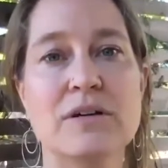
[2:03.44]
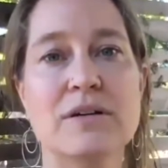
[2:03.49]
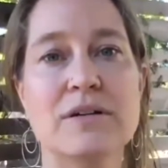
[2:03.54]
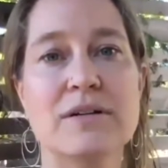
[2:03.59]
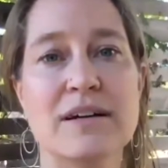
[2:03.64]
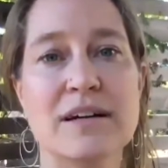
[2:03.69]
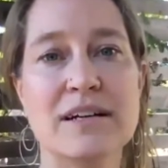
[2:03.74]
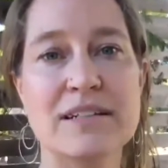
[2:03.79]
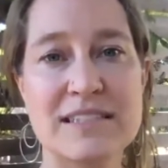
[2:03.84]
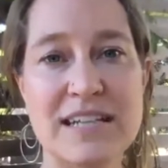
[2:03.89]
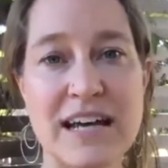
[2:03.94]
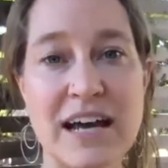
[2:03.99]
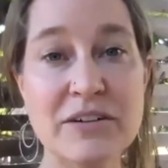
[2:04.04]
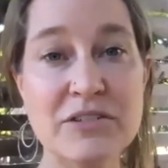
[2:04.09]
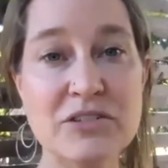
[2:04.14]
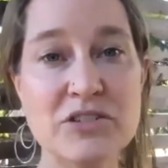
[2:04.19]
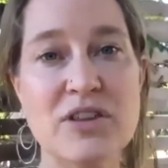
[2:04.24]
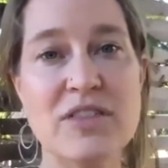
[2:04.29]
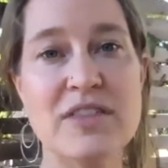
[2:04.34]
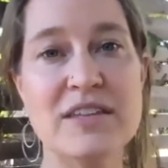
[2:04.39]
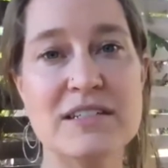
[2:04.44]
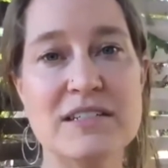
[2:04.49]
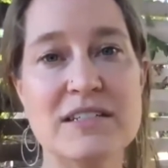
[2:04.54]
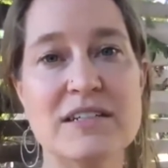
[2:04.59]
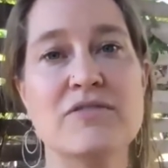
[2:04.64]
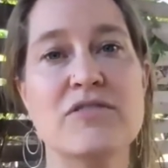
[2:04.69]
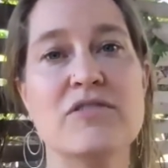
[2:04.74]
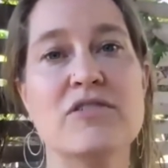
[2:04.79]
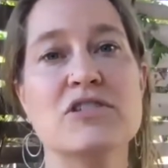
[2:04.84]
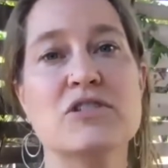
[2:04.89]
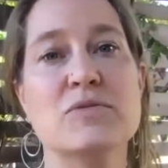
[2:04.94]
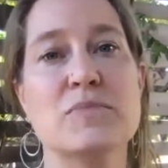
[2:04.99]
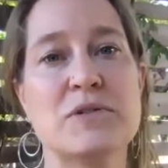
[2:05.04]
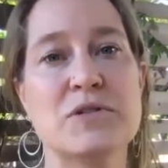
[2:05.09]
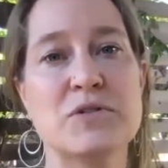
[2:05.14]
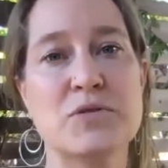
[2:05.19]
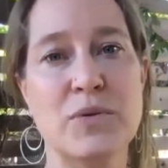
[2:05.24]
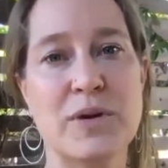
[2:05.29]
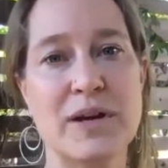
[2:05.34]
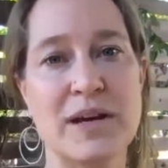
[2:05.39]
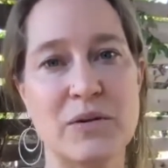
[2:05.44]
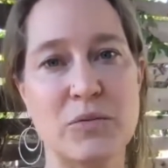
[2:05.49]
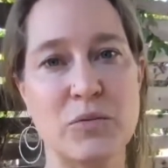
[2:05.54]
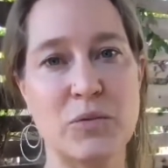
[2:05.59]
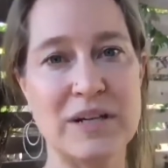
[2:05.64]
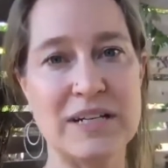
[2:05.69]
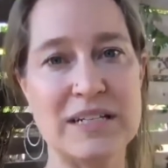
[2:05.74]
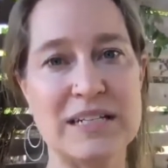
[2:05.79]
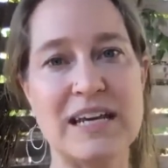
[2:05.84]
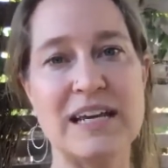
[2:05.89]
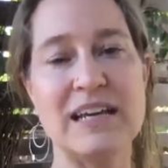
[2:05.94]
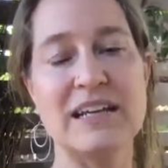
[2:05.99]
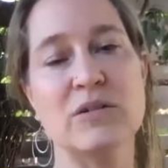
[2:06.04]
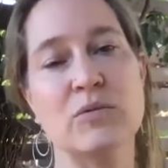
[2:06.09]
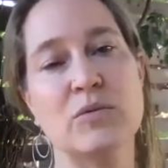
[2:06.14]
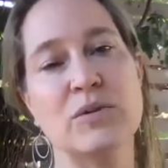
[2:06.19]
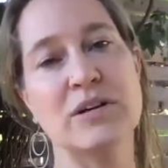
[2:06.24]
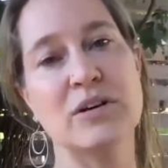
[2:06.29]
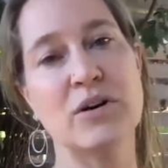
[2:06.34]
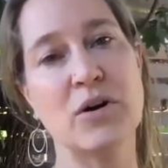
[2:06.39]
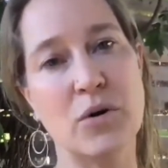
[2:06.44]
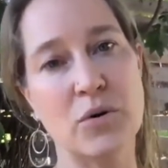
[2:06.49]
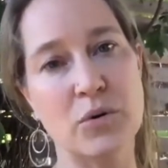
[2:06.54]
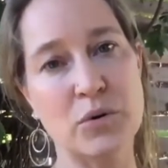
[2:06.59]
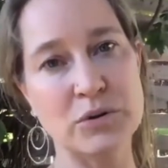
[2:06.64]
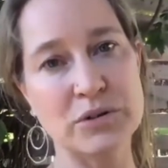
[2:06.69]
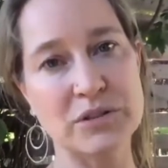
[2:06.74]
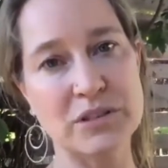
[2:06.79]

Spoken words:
the difference between wind heat and wind cold.